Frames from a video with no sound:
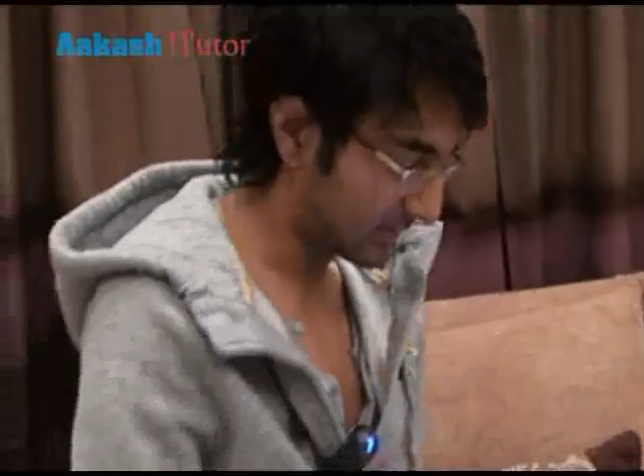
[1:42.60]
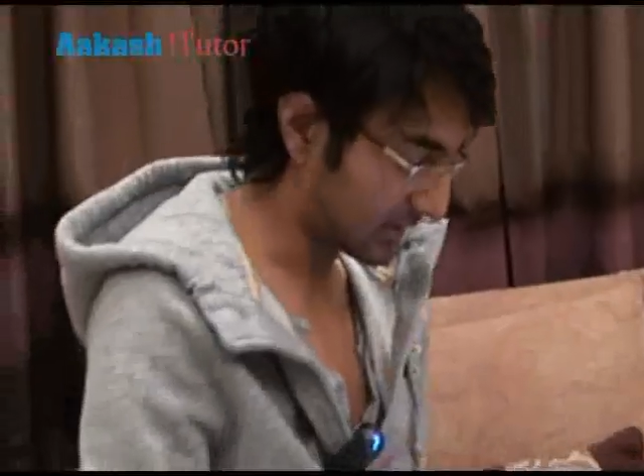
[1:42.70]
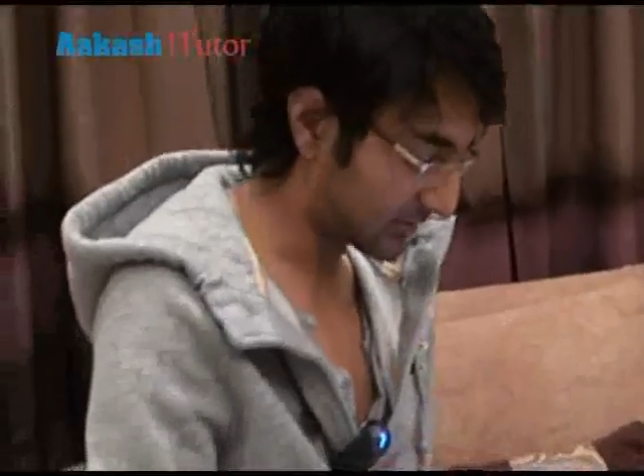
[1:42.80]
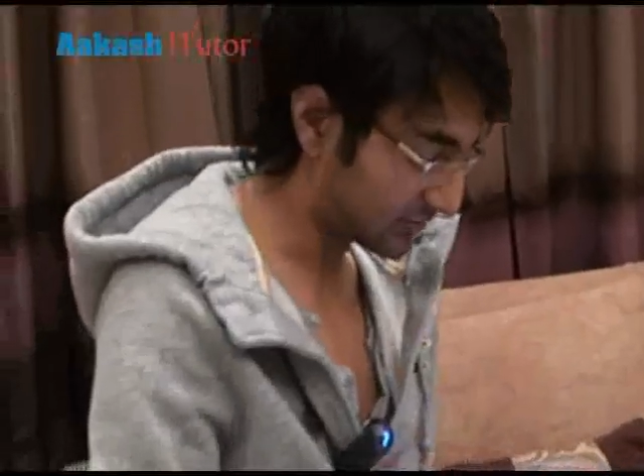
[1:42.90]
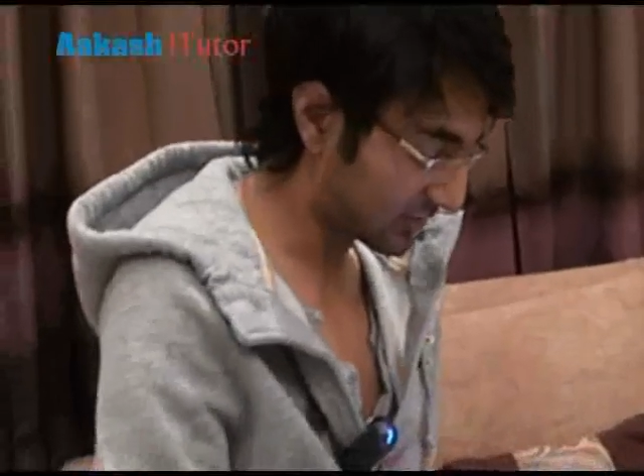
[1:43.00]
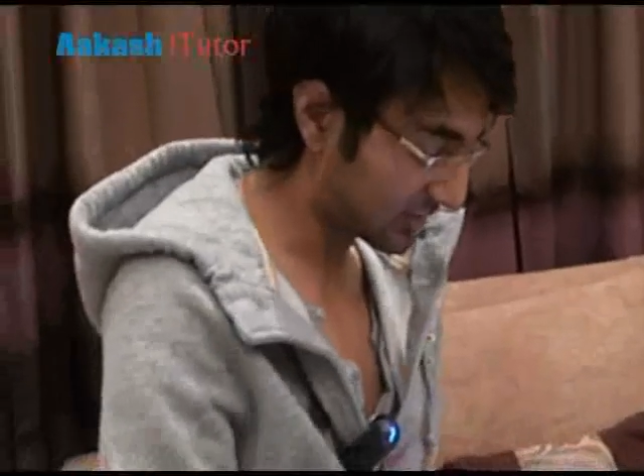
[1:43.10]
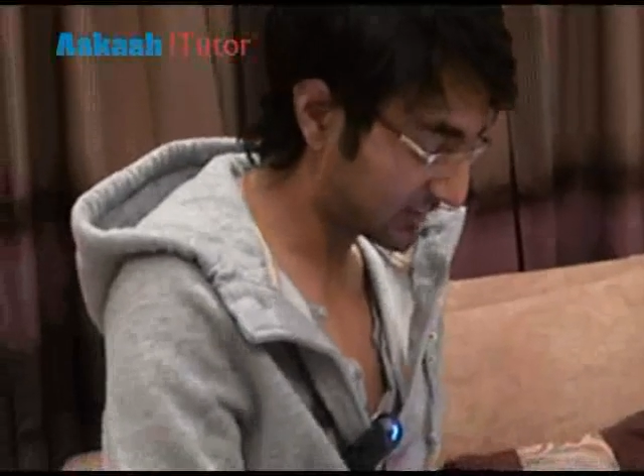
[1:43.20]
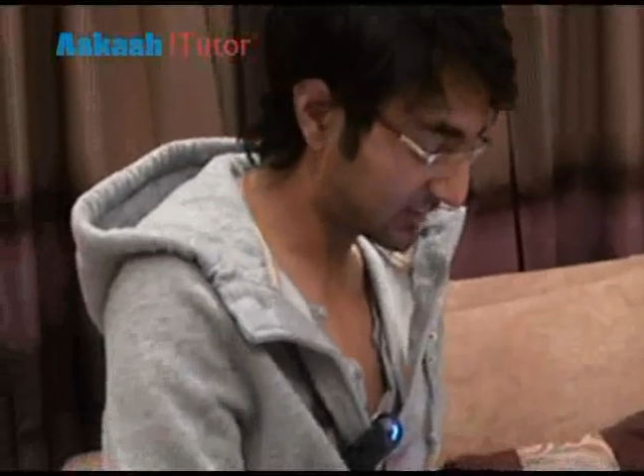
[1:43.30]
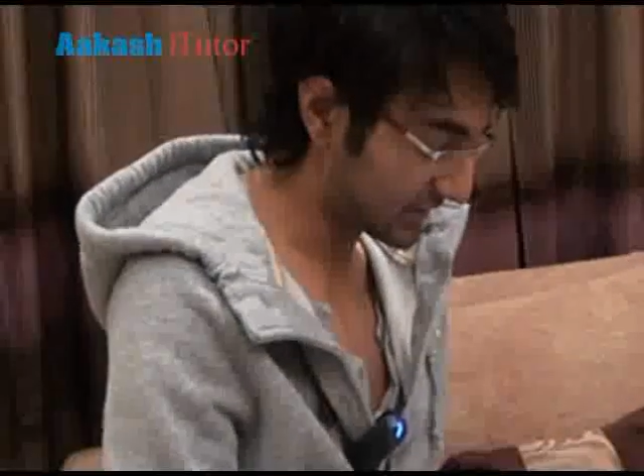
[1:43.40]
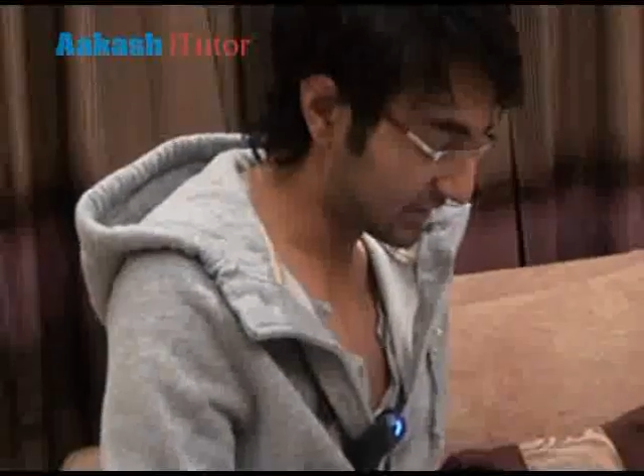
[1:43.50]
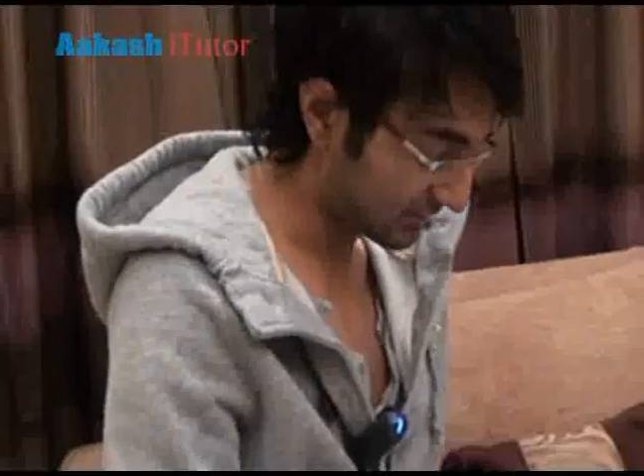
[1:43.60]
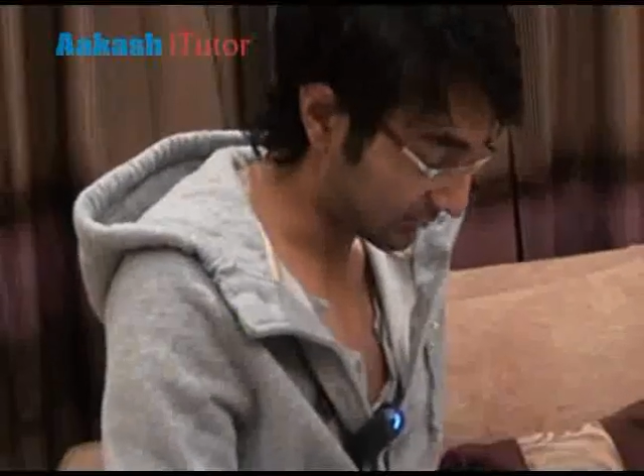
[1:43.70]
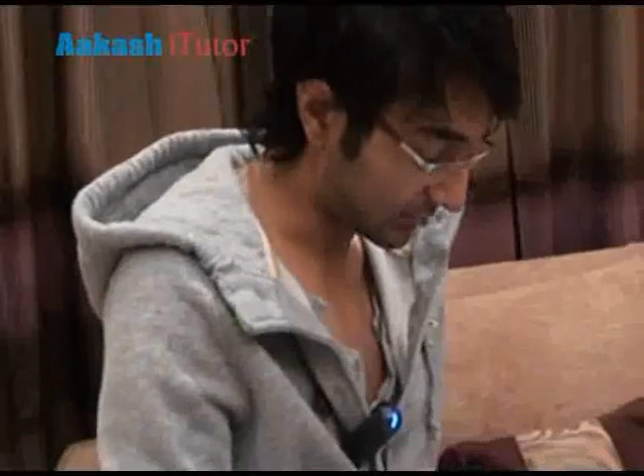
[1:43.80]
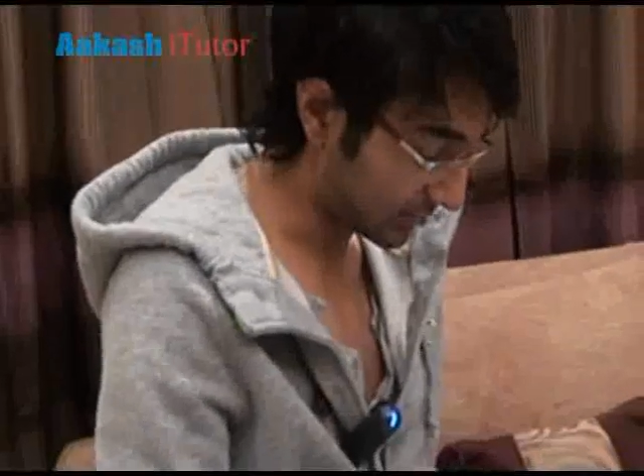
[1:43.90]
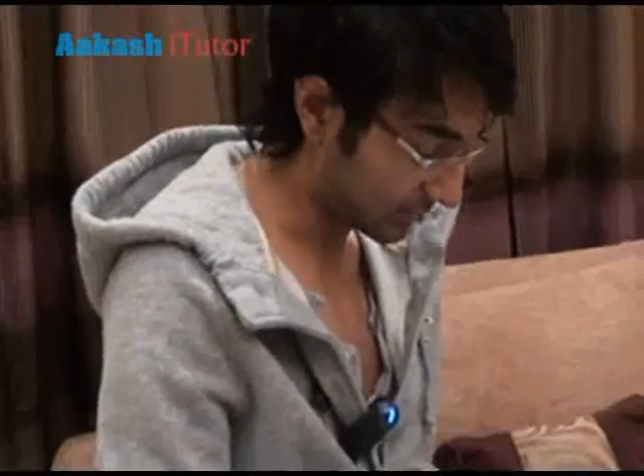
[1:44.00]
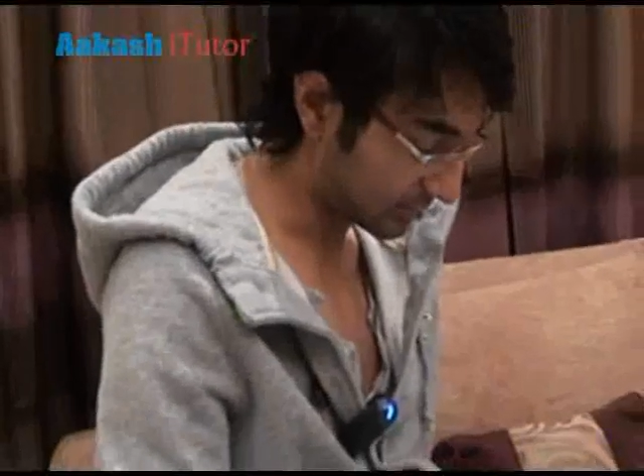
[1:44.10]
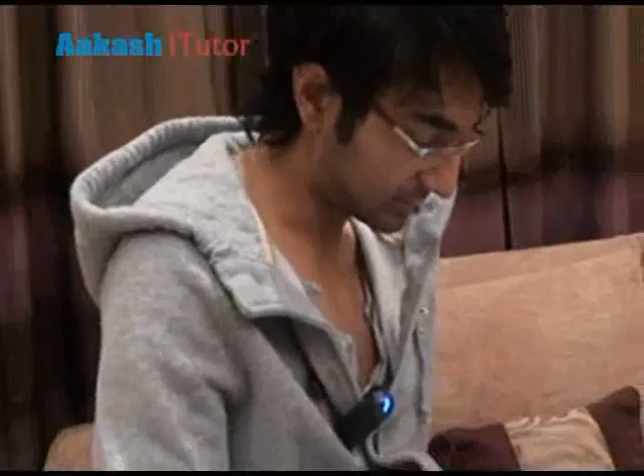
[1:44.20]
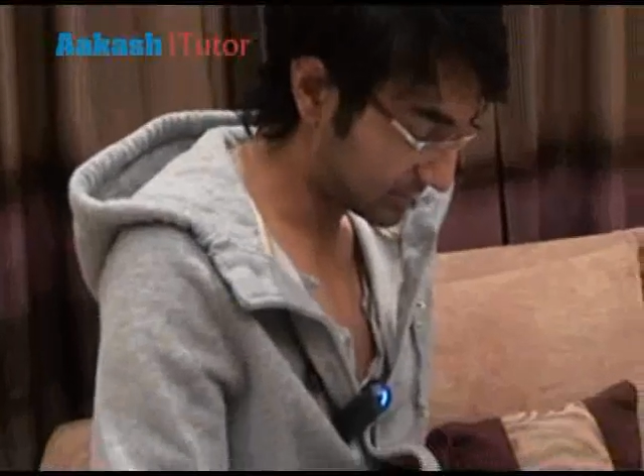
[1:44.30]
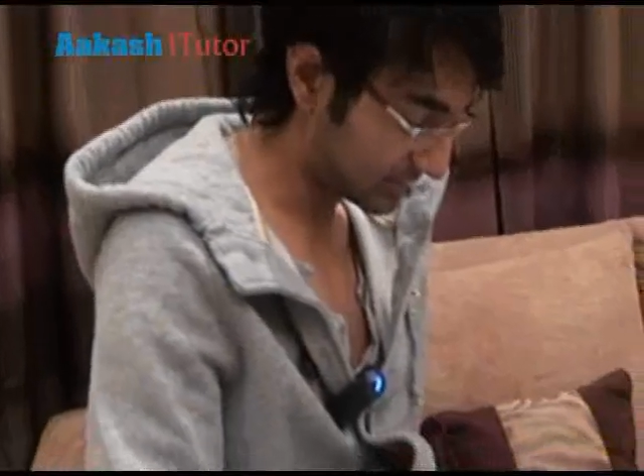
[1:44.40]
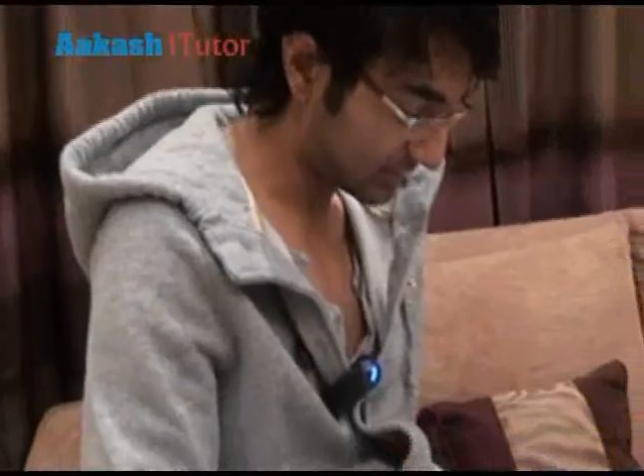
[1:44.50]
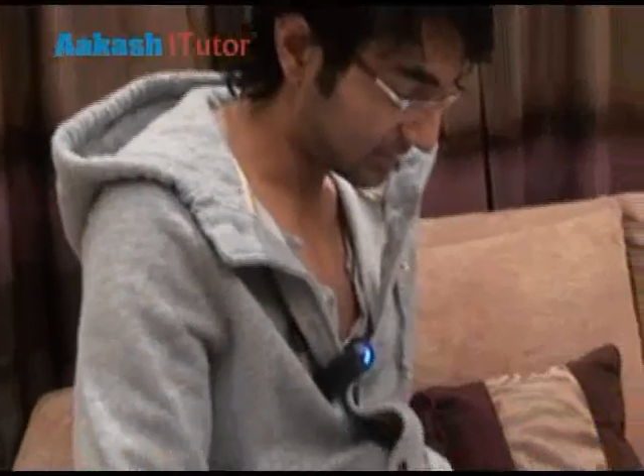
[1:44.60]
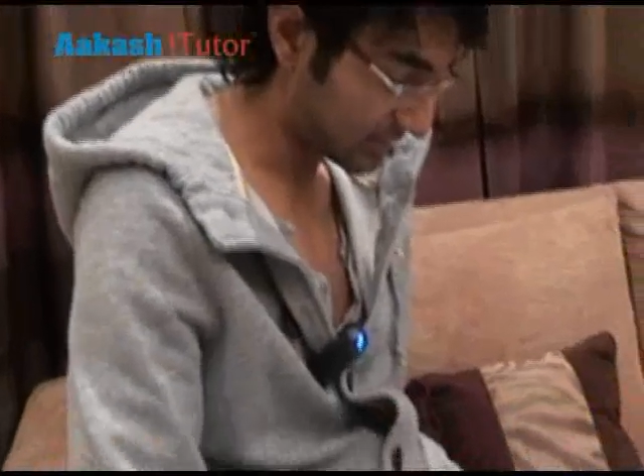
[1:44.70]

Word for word: the lecturers in the videos,